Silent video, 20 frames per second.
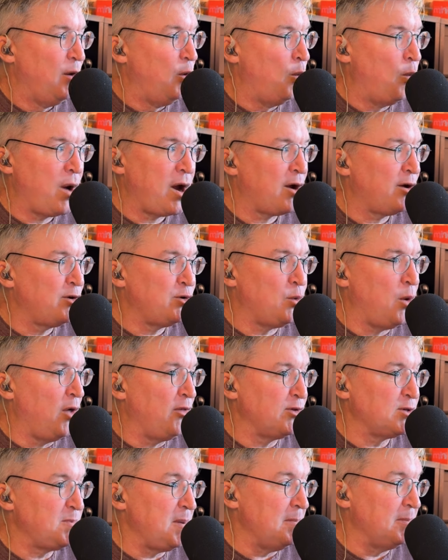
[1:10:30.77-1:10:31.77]
Where do all
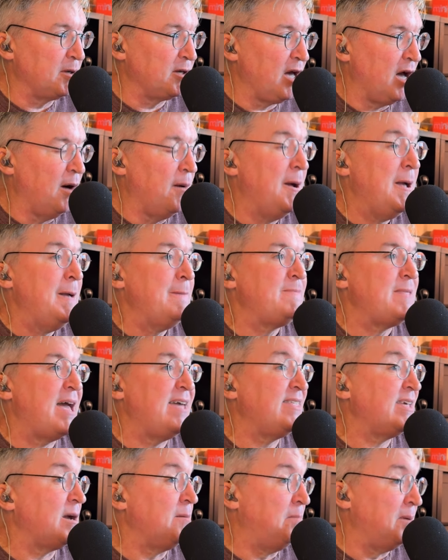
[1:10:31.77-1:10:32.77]
those people go?
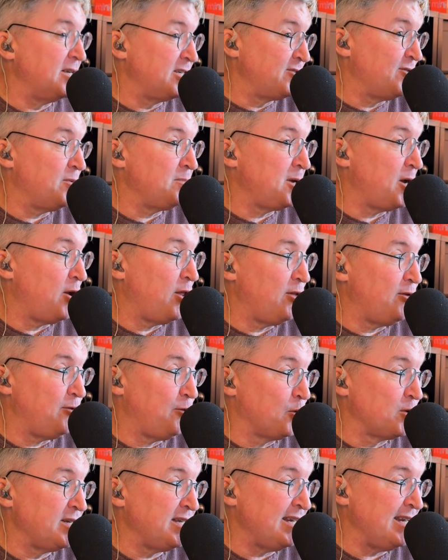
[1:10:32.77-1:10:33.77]
I think a bunch of them go to the
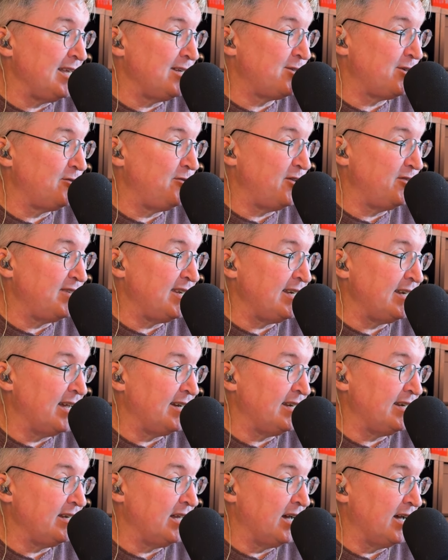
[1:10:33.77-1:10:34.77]
14 inch at
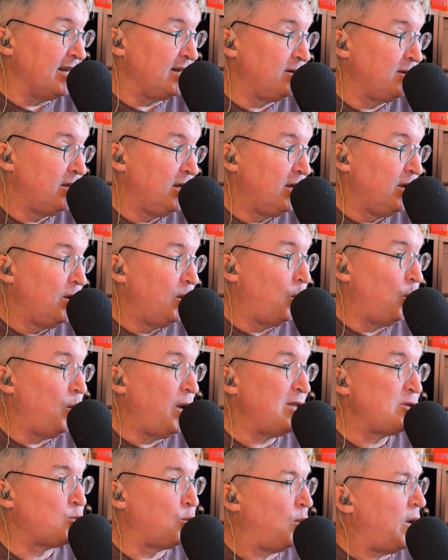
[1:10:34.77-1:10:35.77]
15.99,
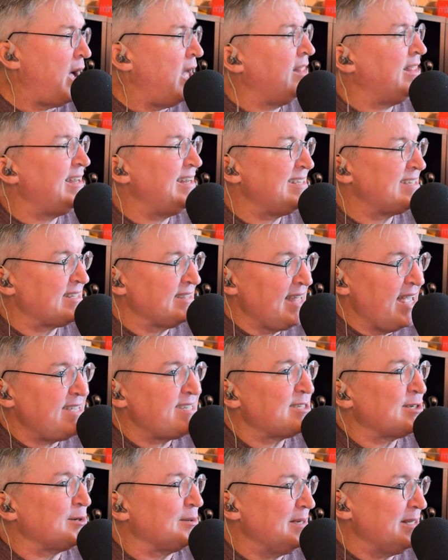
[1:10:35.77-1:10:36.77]
which while it is
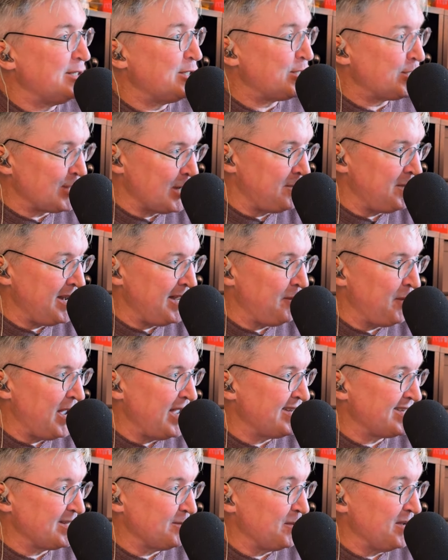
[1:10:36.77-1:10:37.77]
lesser in so many
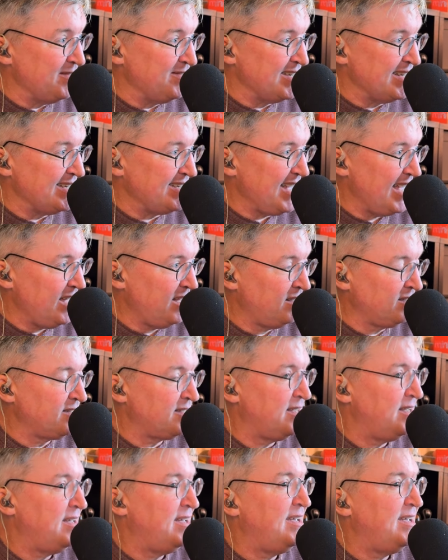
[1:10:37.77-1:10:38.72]
ways that we've detailed